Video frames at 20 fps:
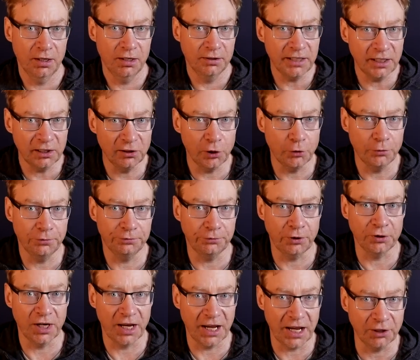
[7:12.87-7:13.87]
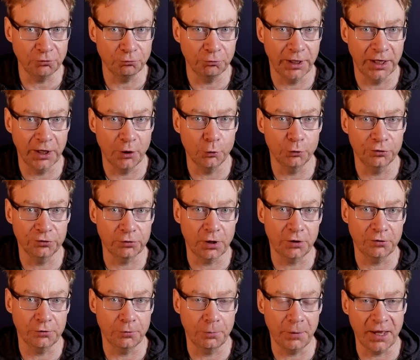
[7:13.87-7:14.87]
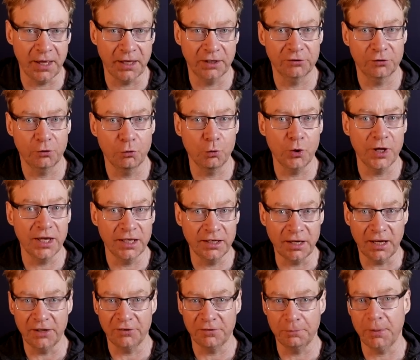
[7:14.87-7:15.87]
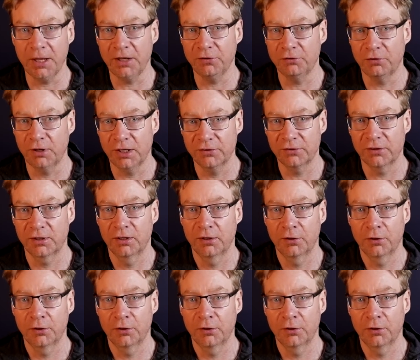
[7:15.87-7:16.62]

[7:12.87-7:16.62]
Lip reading: let alone front and rear or structural packs or in-house batteries.